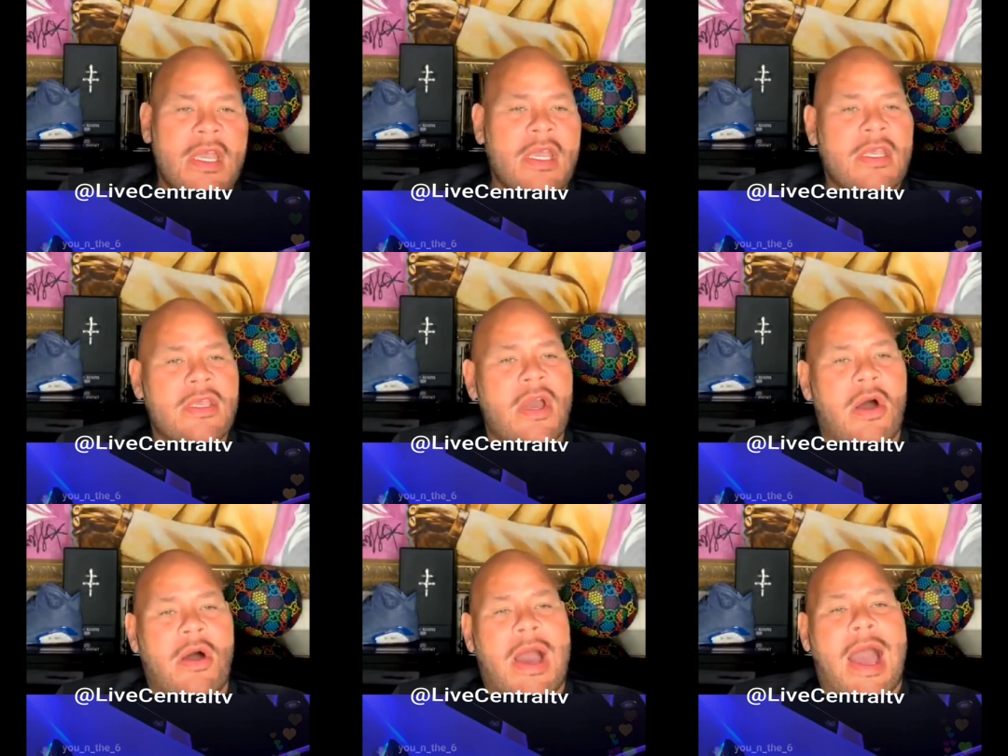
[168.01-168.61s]
Yo,
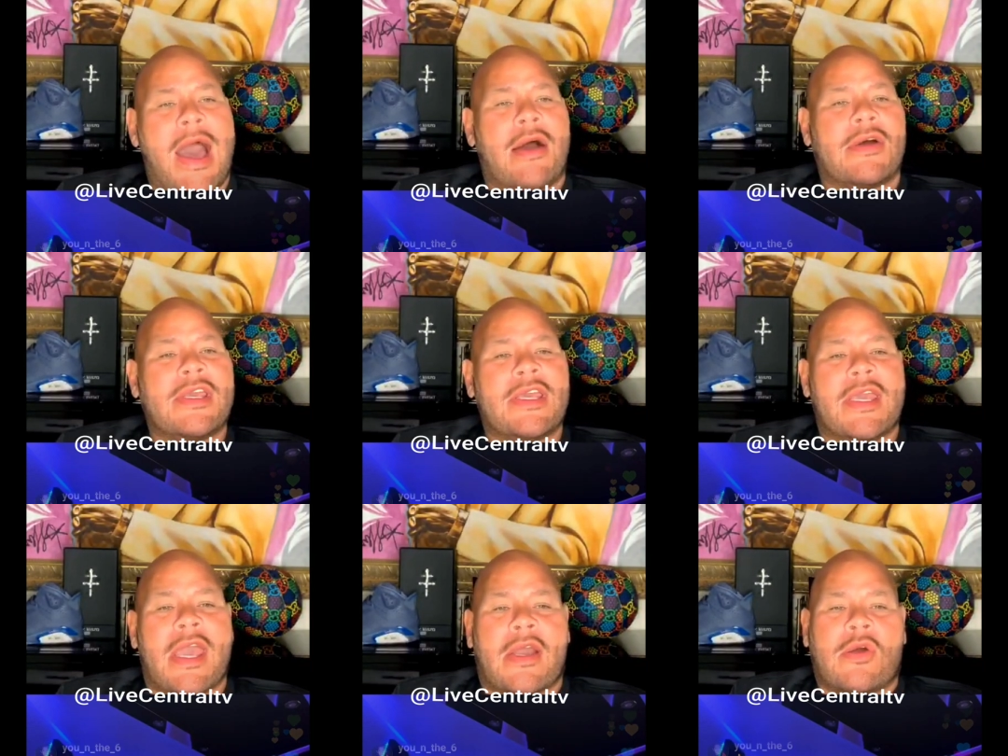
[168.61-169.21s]
how he
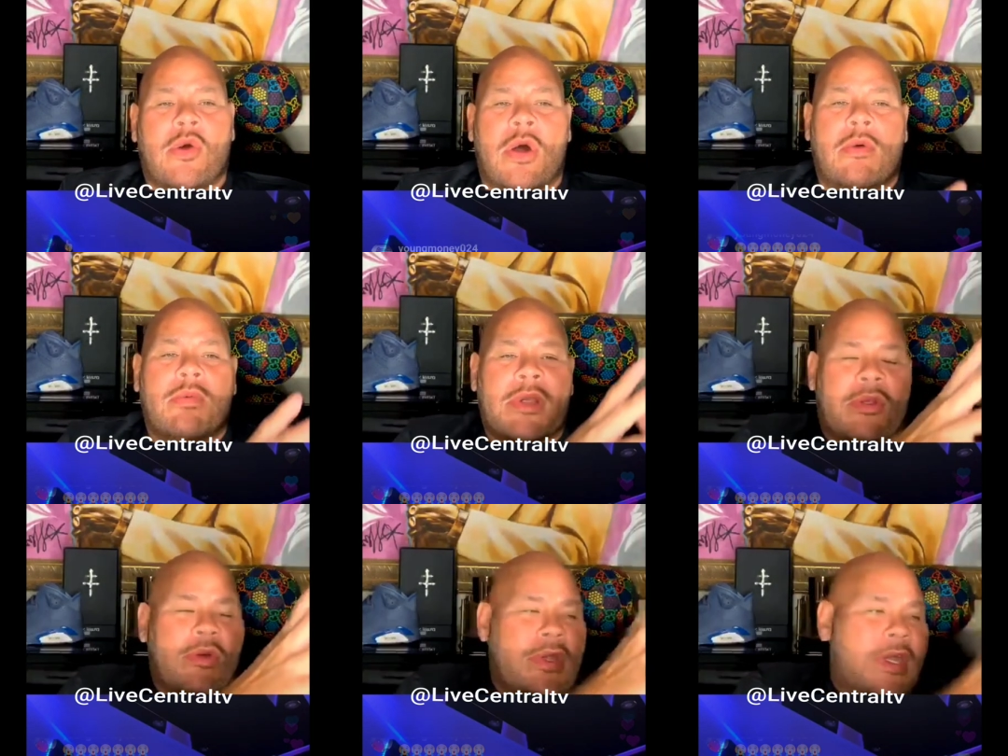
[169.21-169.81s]
get caught with
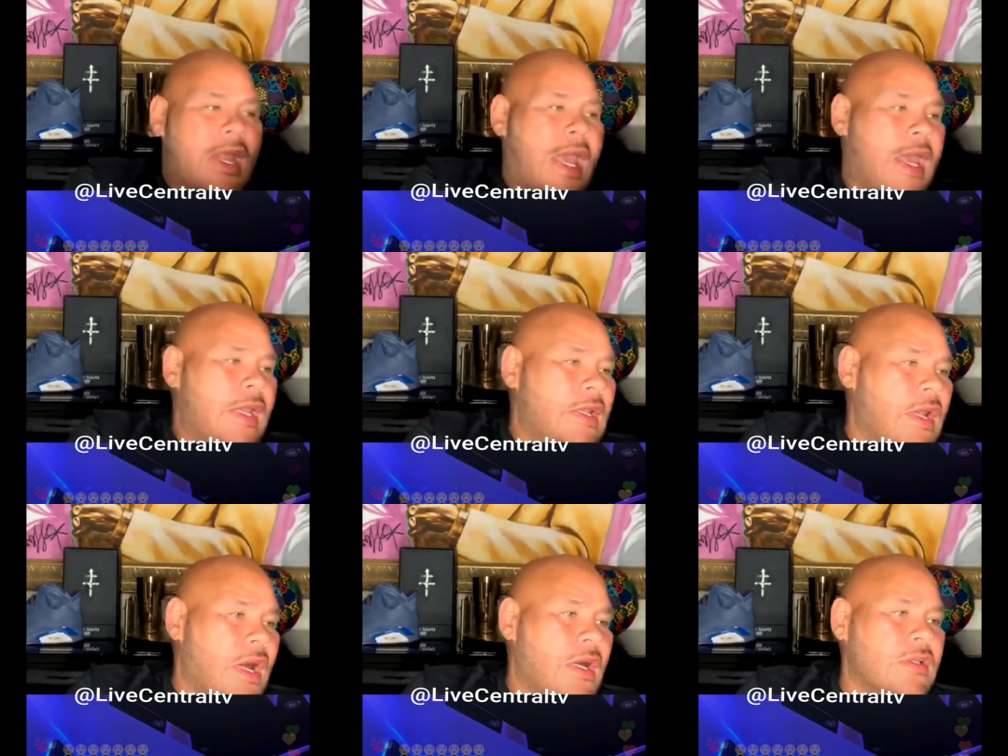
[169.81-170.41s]
grenade
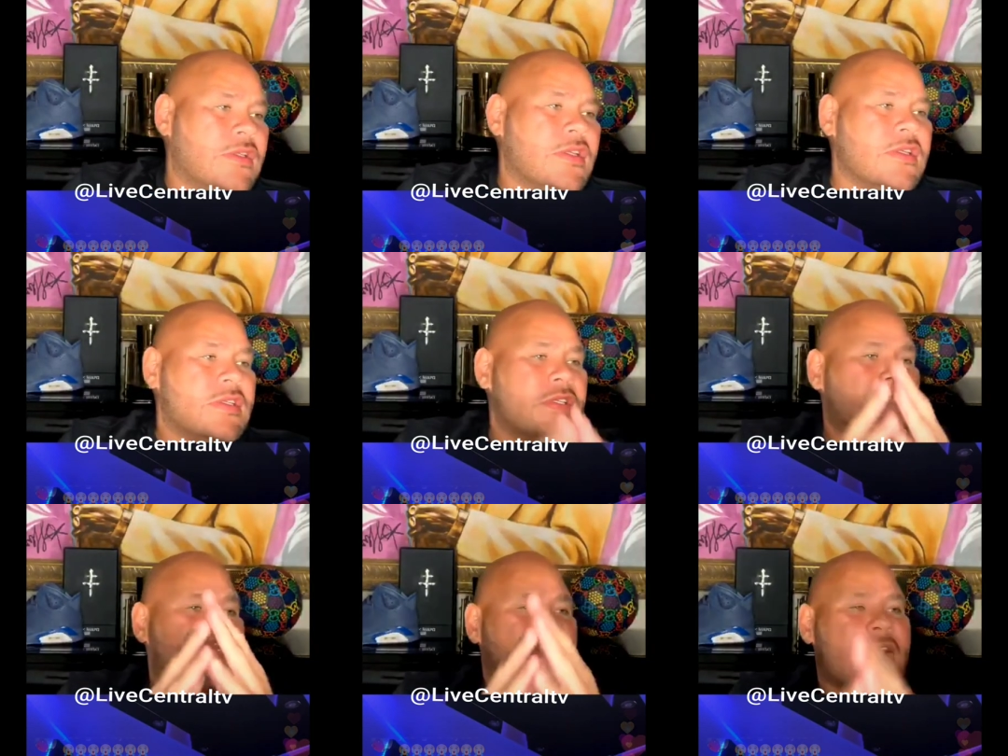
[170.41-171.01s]
launches and
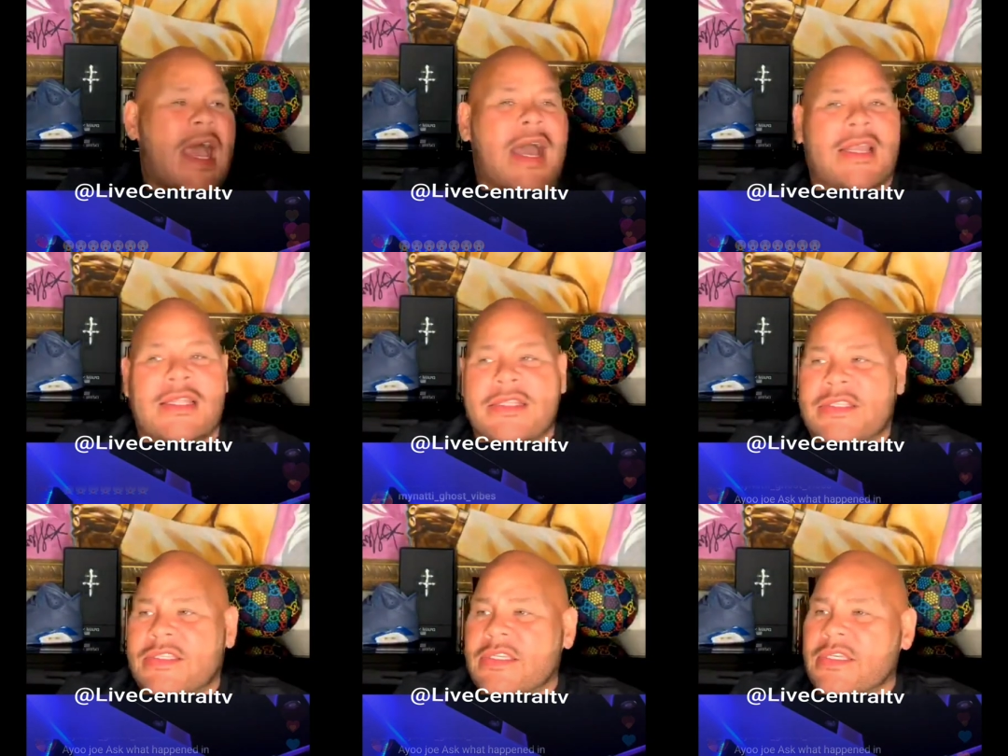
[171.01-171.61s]

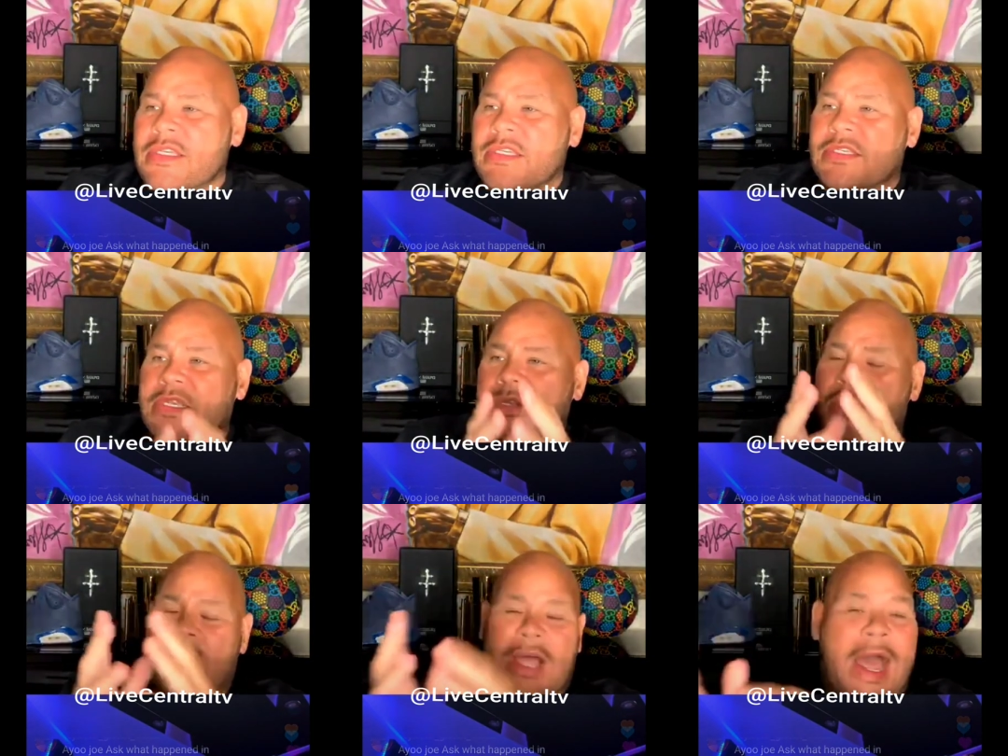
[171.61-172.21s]
silences and
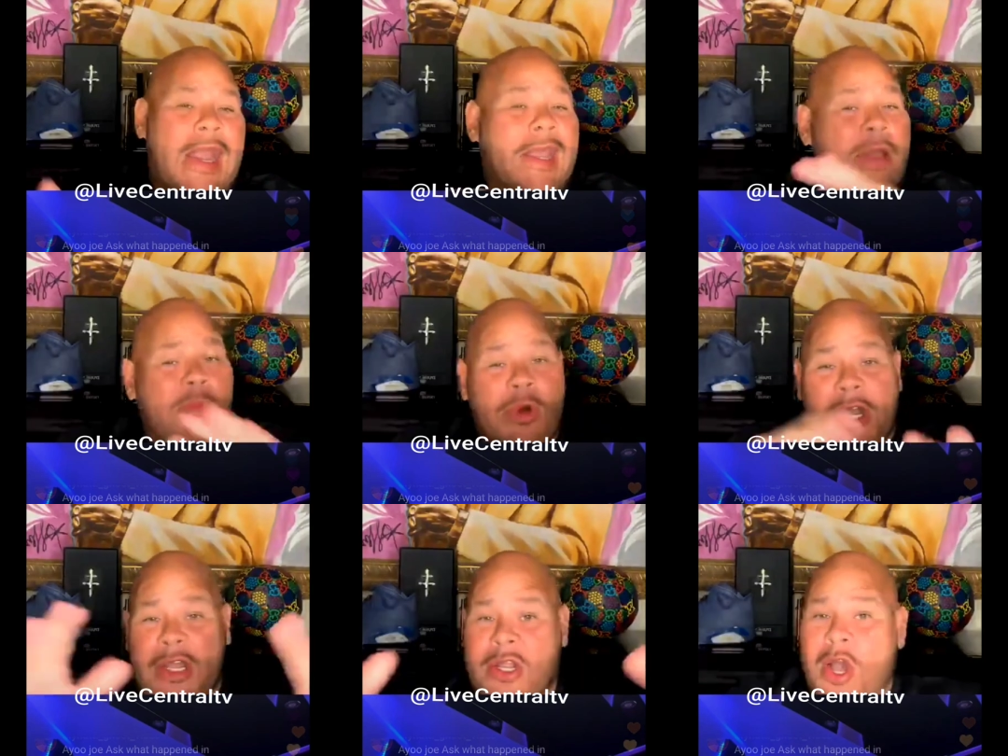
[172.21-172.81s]
all. I didn't want
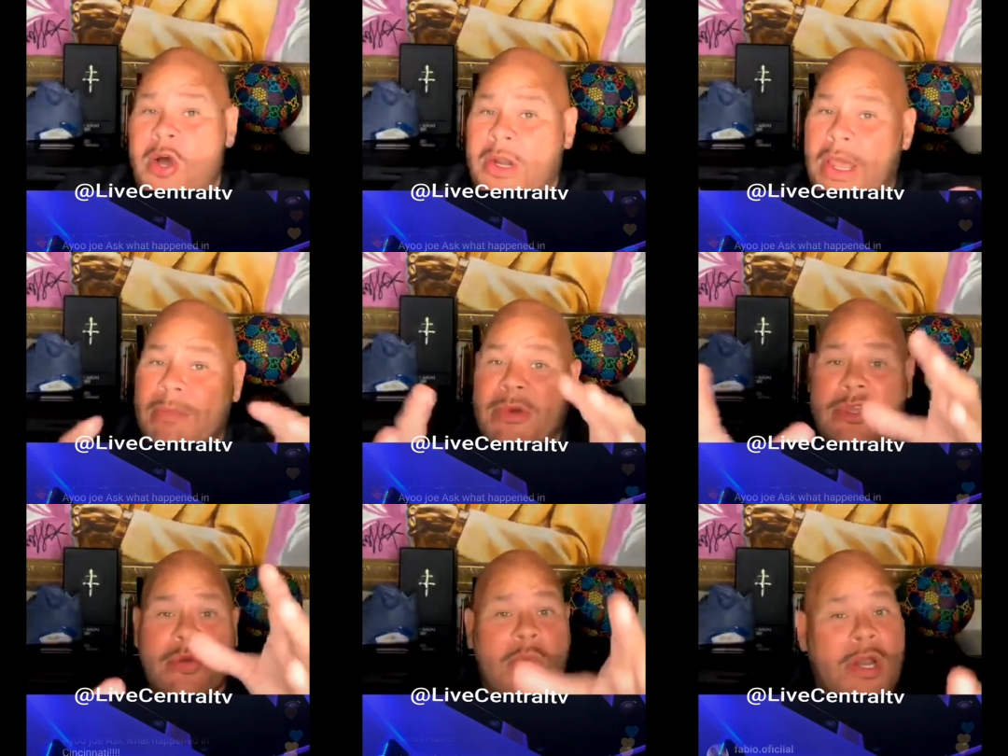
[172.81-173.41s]
to go there, but
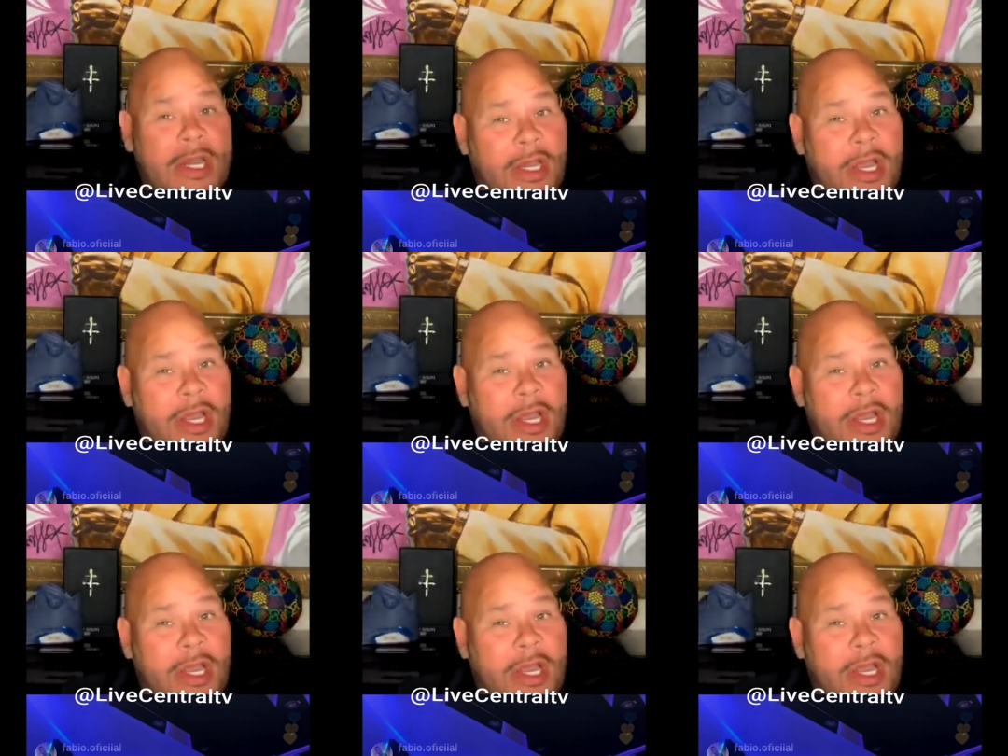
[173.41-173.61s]
you want to go.